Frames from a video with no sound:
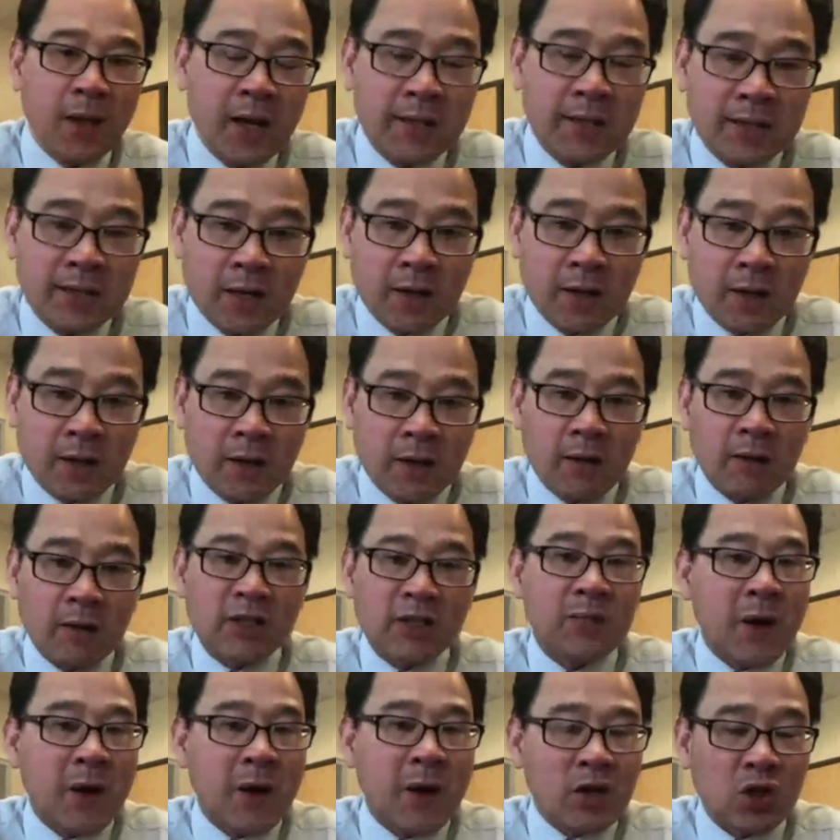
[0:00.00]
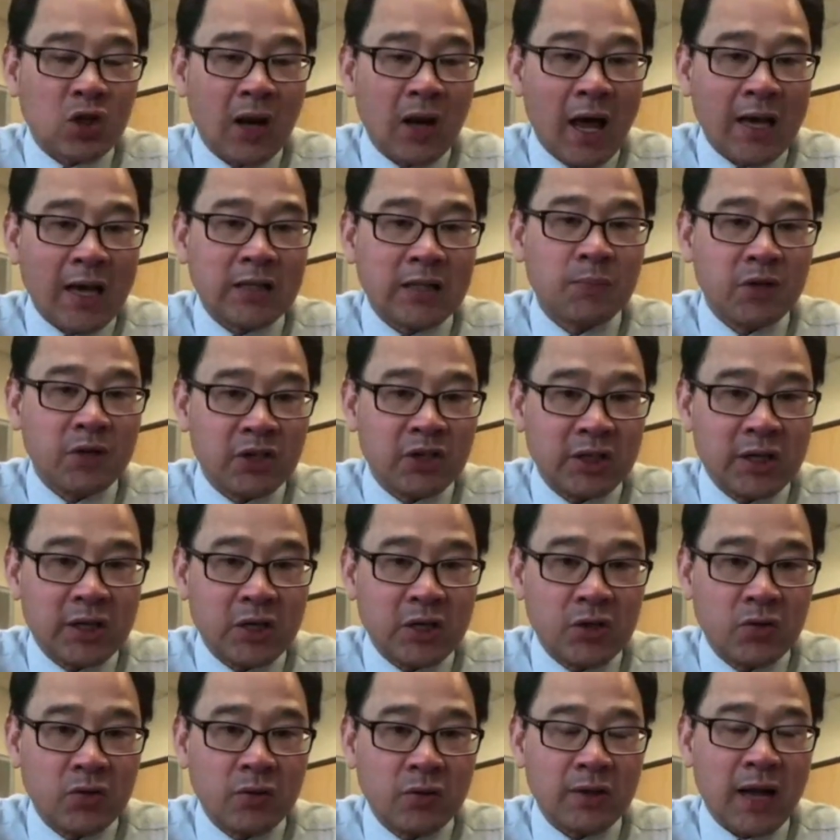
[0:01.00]
It's a specialized
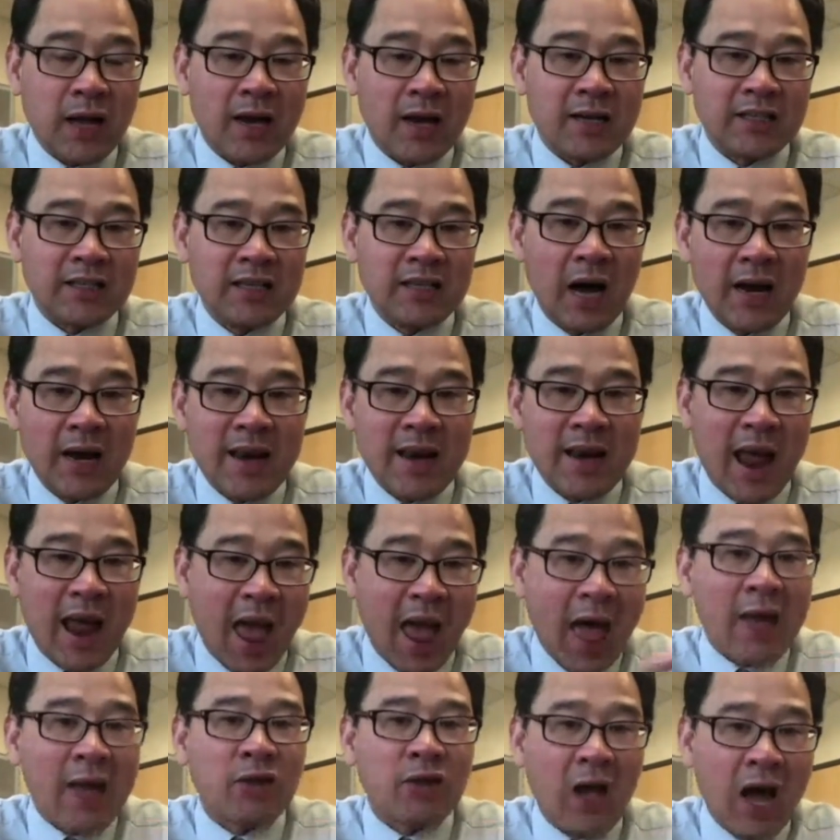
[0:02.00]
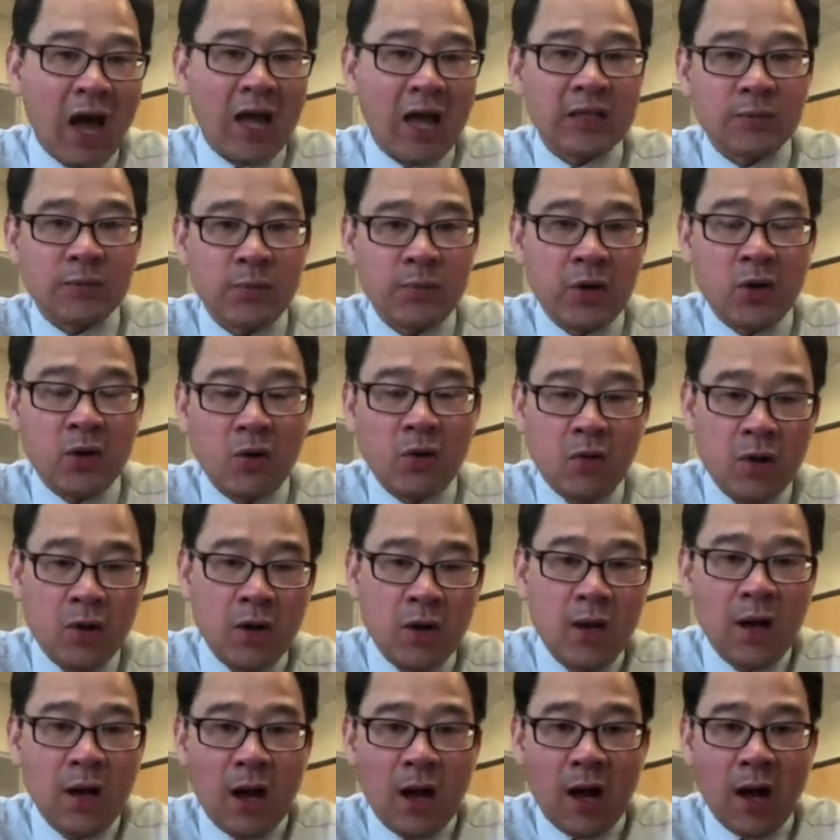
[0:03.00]
procedure that is done at the hospital,
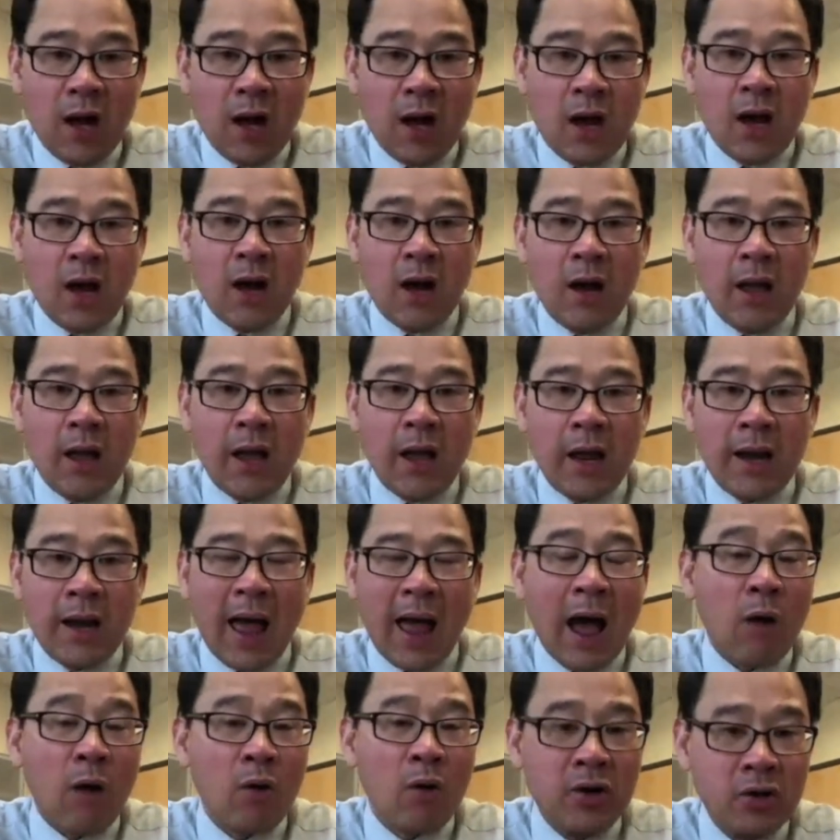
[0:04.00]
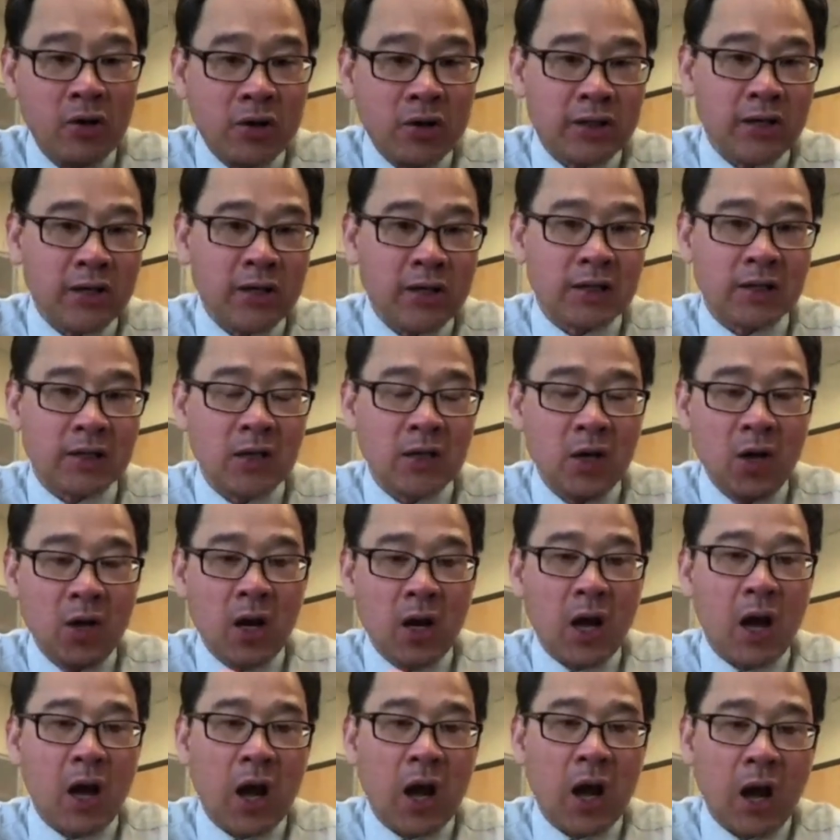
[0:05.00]
uh, and our nurses
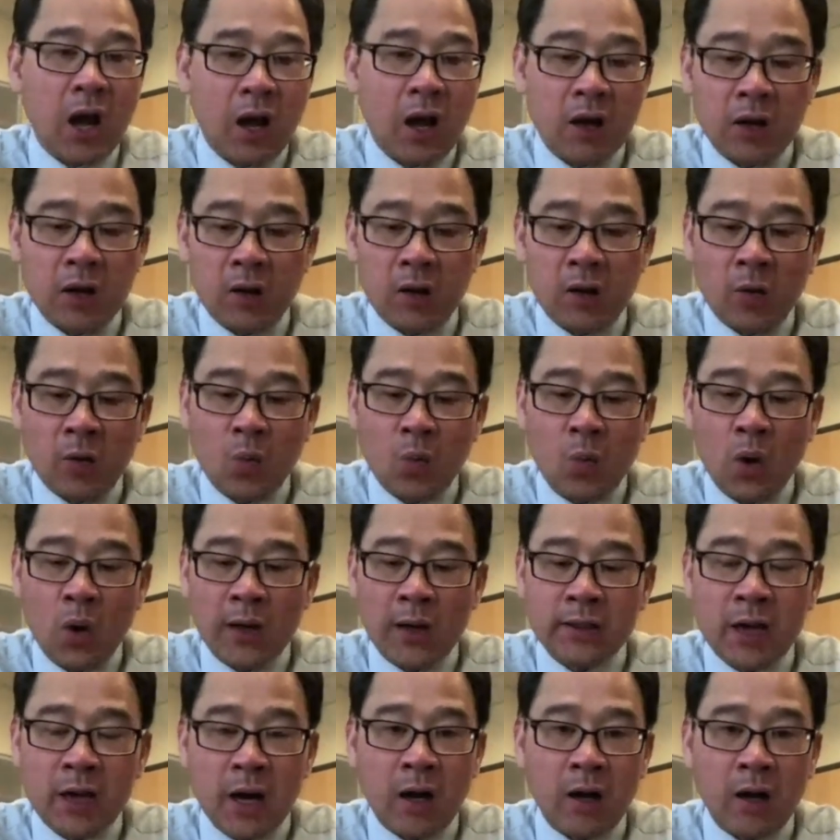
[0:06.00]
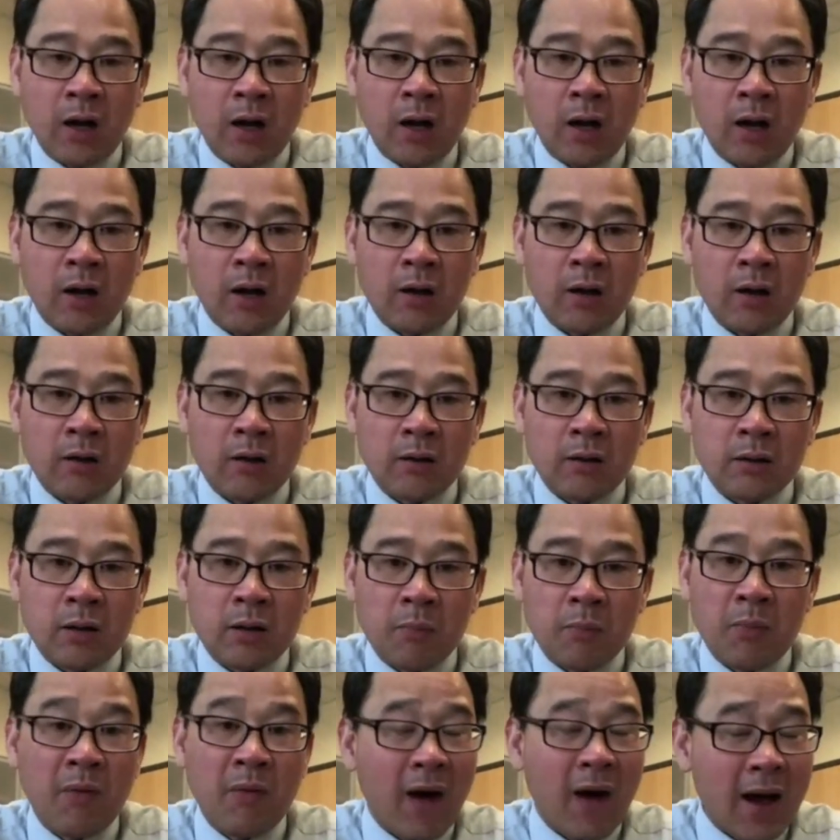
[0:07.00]
uh, would uh,
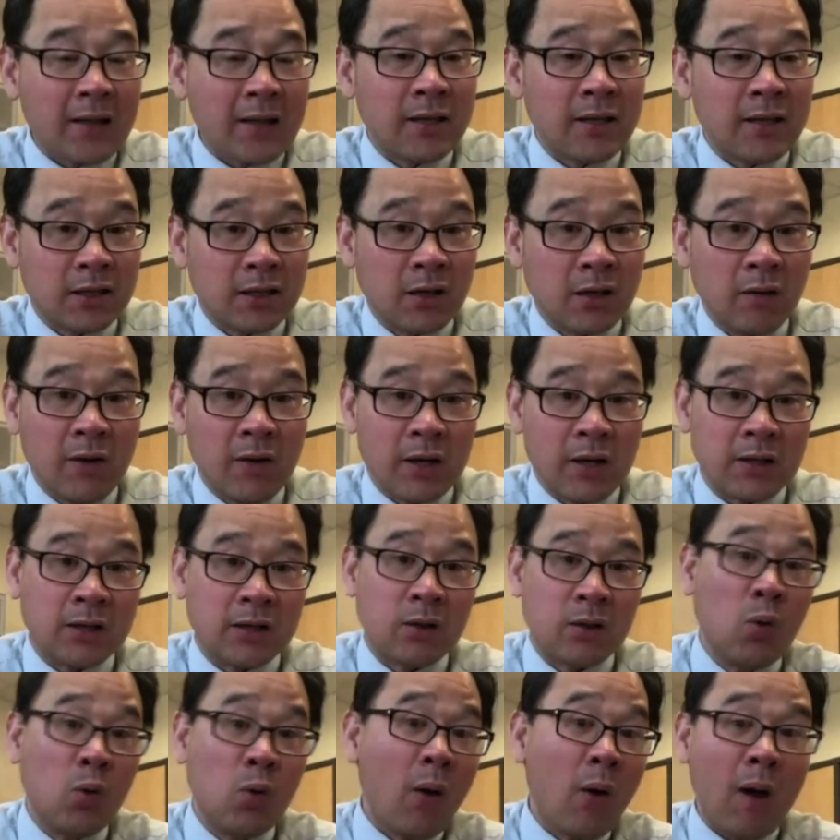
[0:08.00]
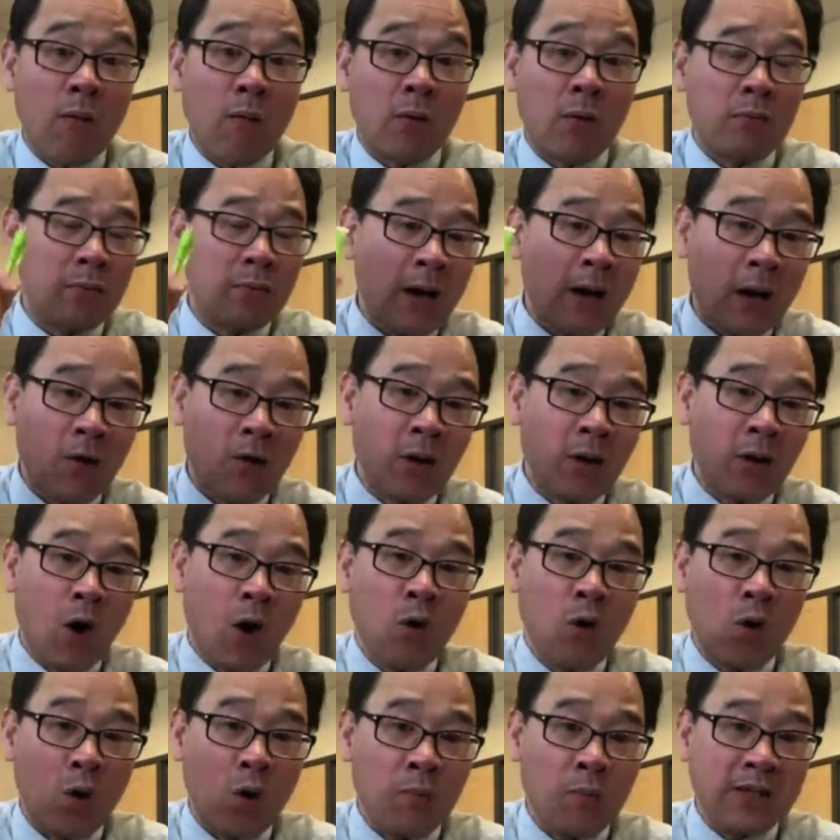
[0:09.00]
uh, provide the service throughout not only
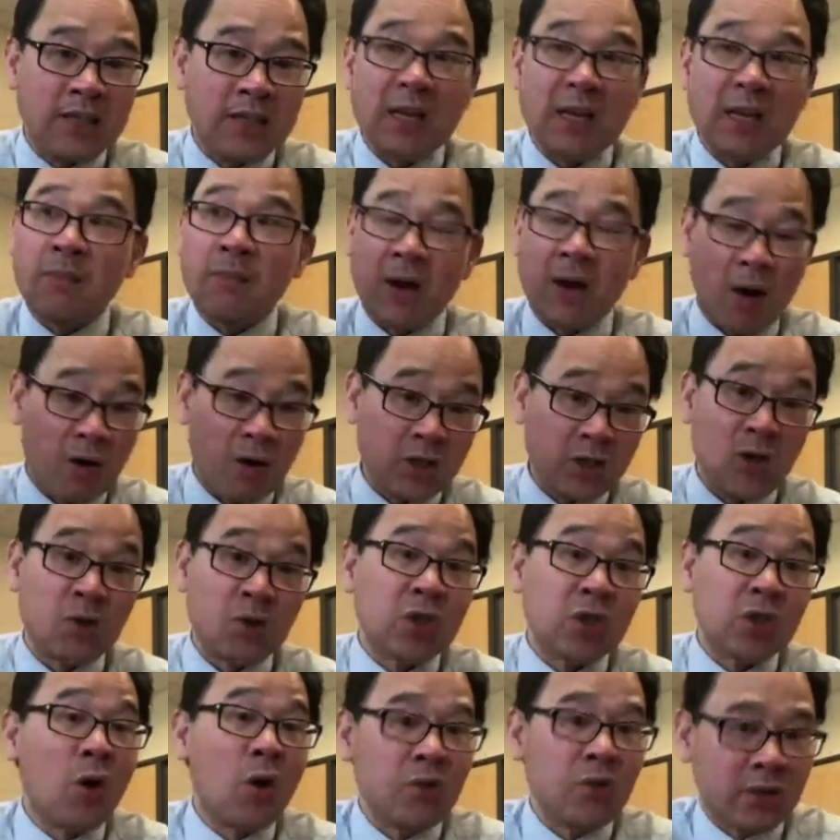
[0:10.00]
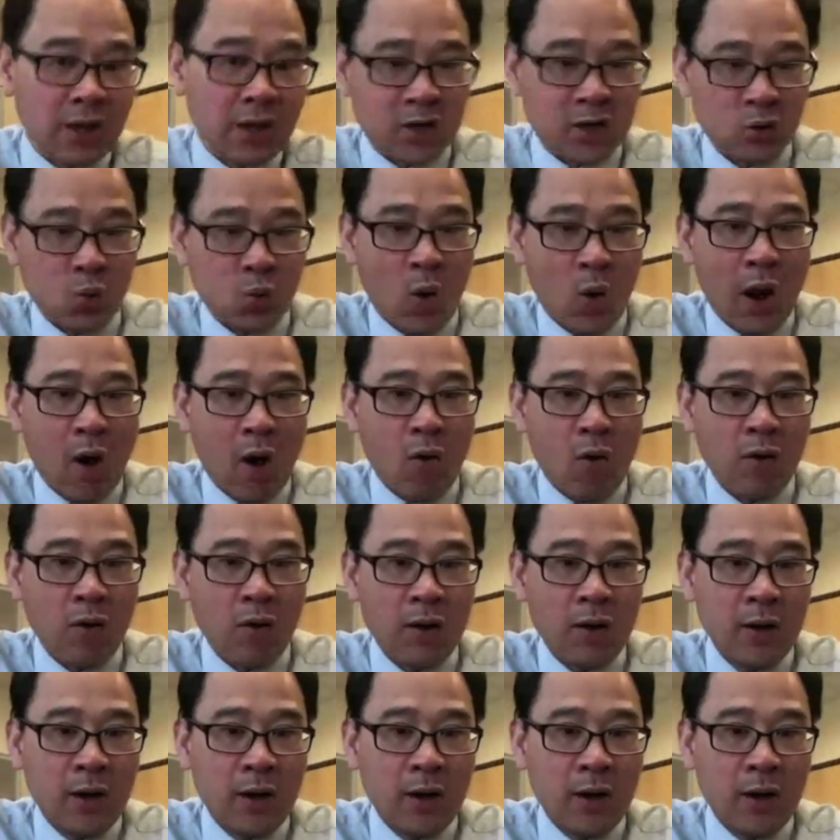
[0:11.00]
Oklahoma City but also Tulsa as well.